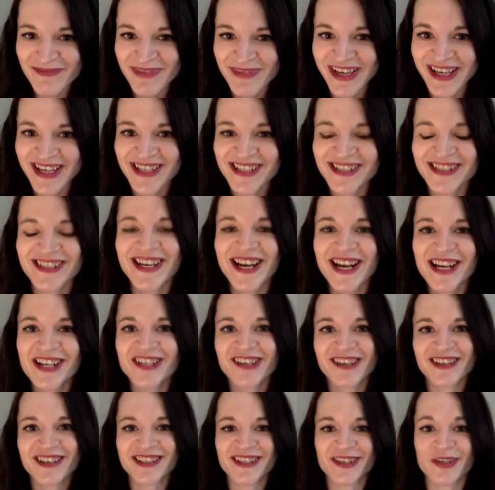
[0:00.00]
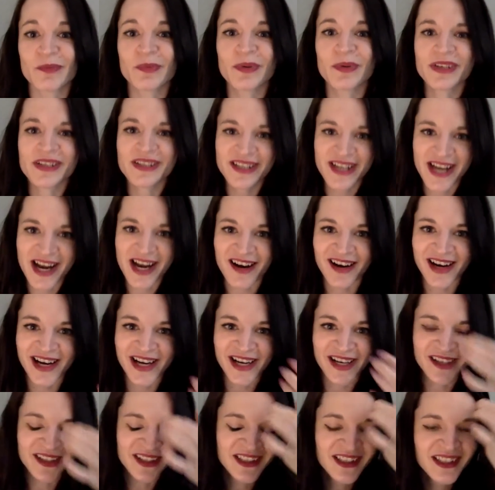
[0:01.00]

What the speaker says: Because nature is super scary.